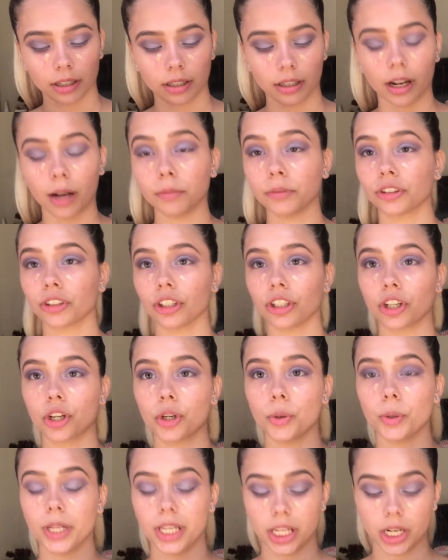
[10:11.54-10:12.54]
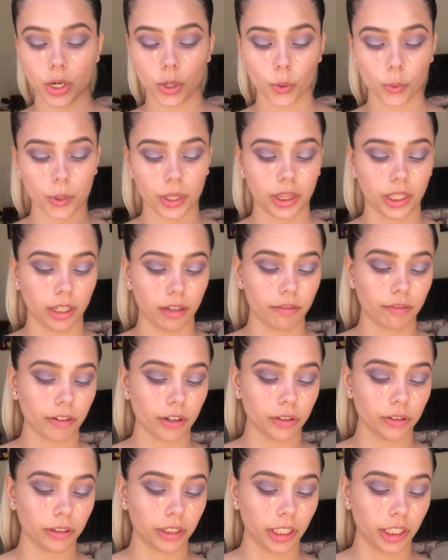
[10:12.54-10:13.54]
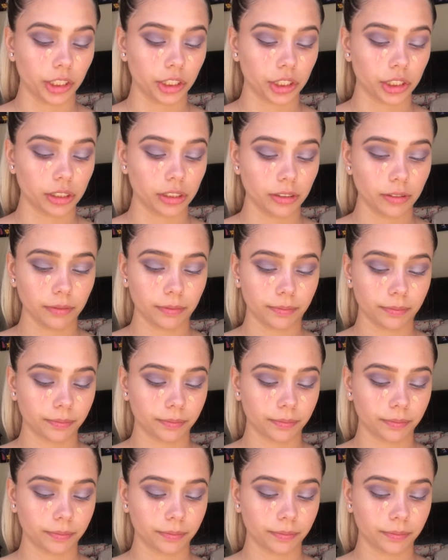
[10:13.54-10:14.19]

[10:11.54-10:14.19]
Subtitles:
Now I'm just gonna go in with the foundation.